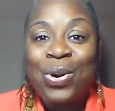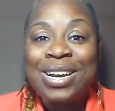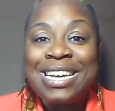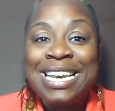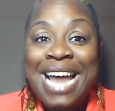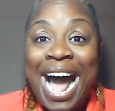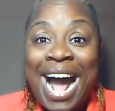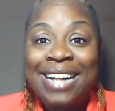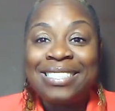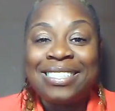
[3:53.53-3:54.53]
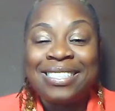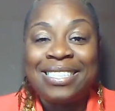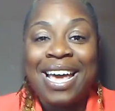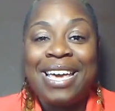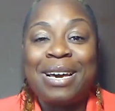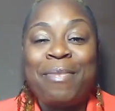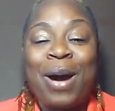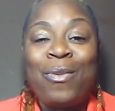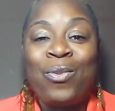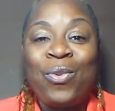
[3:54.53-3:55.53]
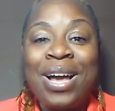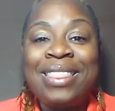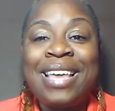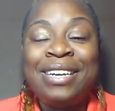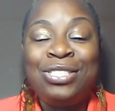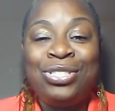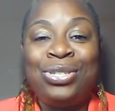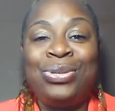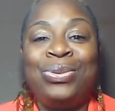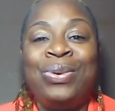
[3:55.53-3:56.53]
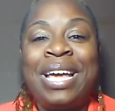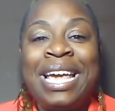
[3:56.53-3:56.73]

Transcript: or not saying about what they do